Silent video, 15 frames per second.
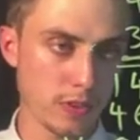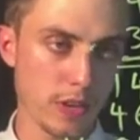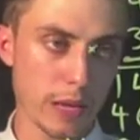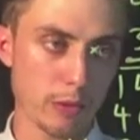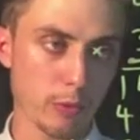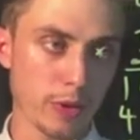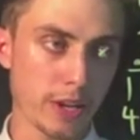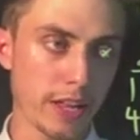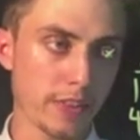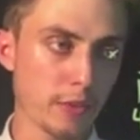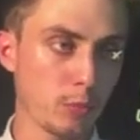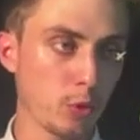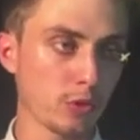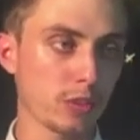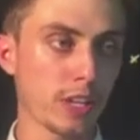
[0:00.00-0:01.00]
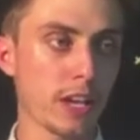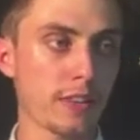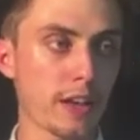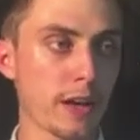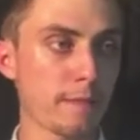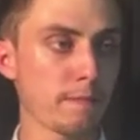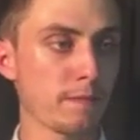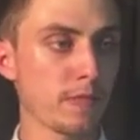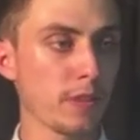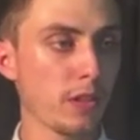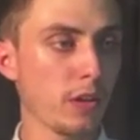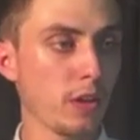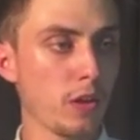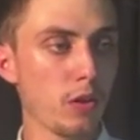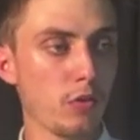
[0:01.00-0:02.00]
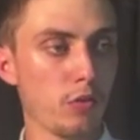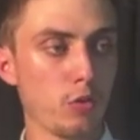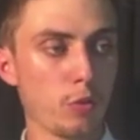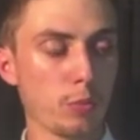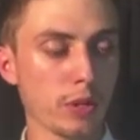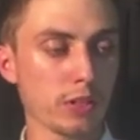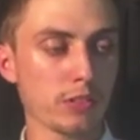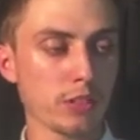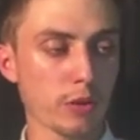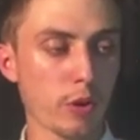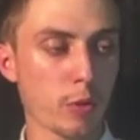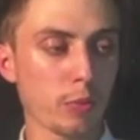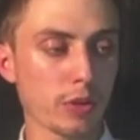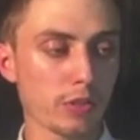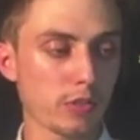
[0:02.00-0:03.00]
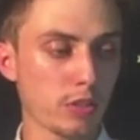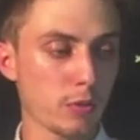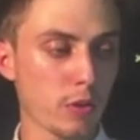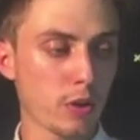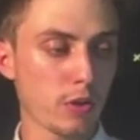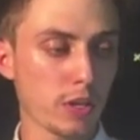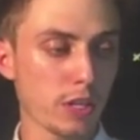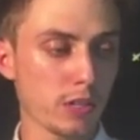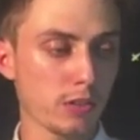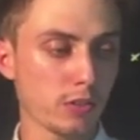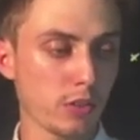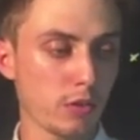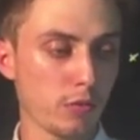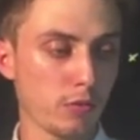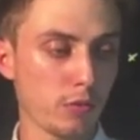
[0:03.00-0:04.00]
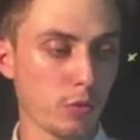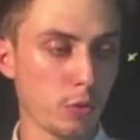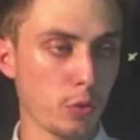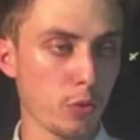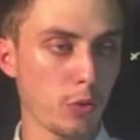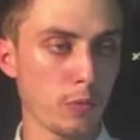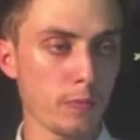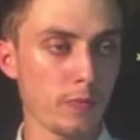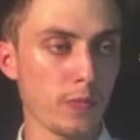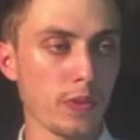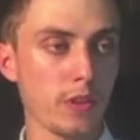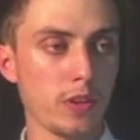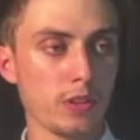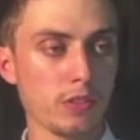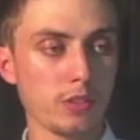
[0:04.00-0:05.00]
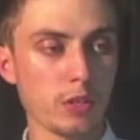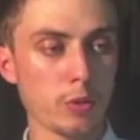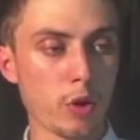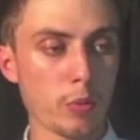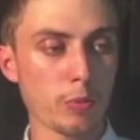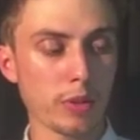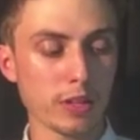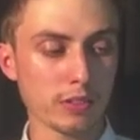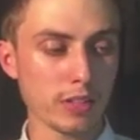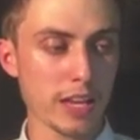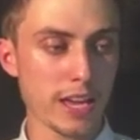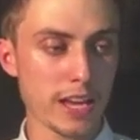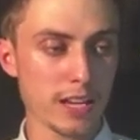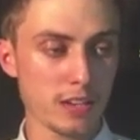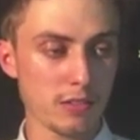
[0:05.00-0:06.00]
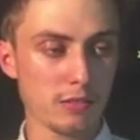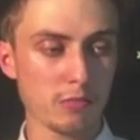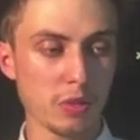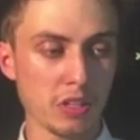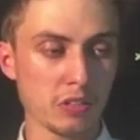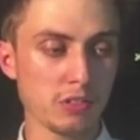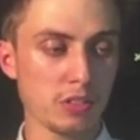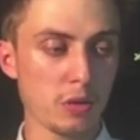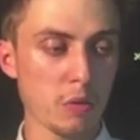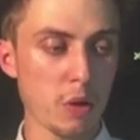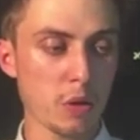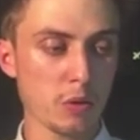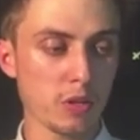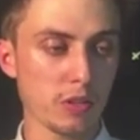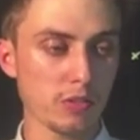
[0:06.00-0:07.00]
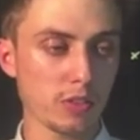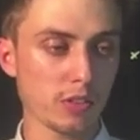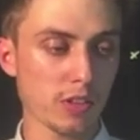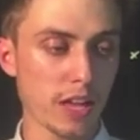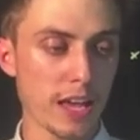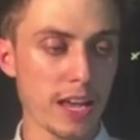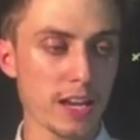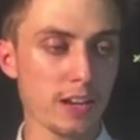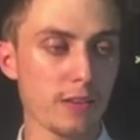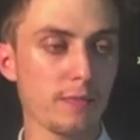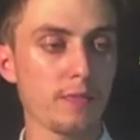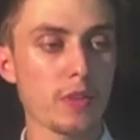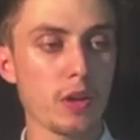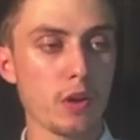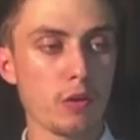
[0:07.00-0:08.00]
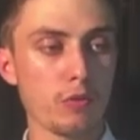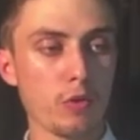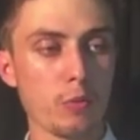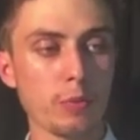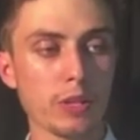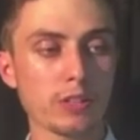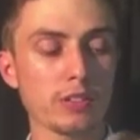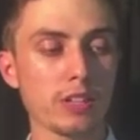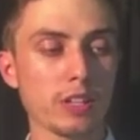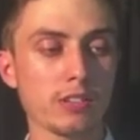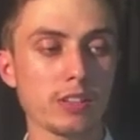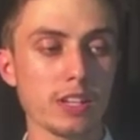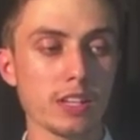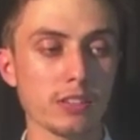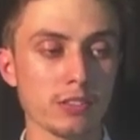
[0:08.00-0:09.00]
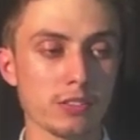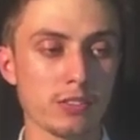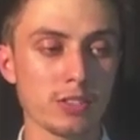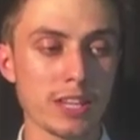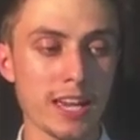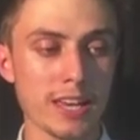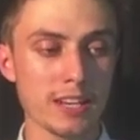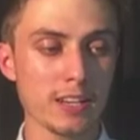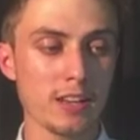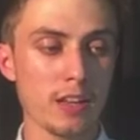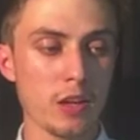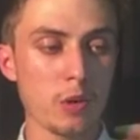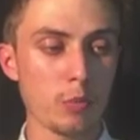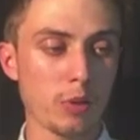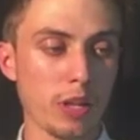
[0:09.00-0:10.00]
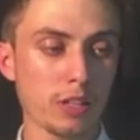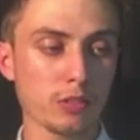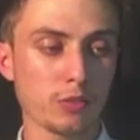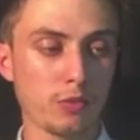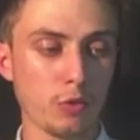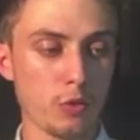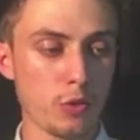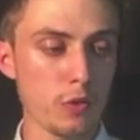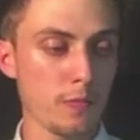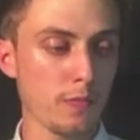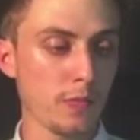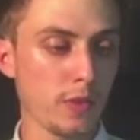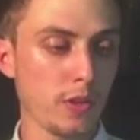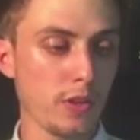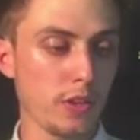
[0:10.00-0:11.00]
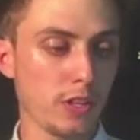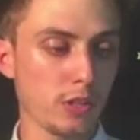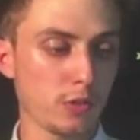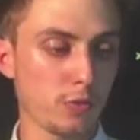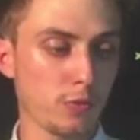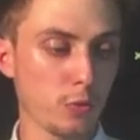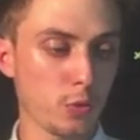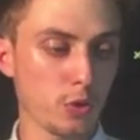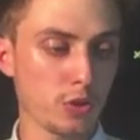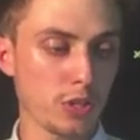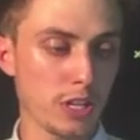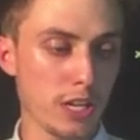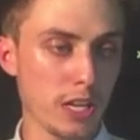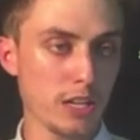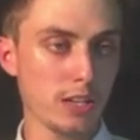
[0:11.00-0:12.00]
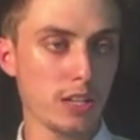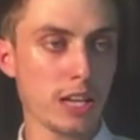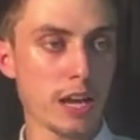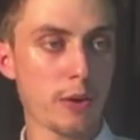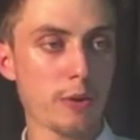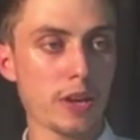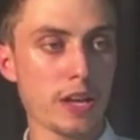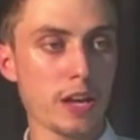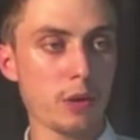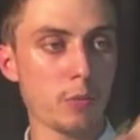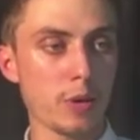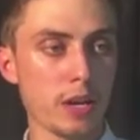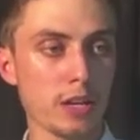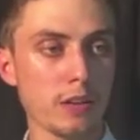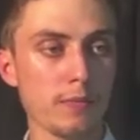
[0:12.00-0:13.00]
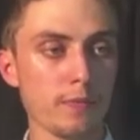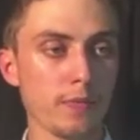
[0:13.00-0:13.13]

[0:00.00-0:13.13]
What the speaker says: Now we're going to add them all together. 4 plus 0 is 4. 0 plus 8 plus 0 gives us 8. 4 plus 6 is 10. Plus 4 is 14. Carry our 1.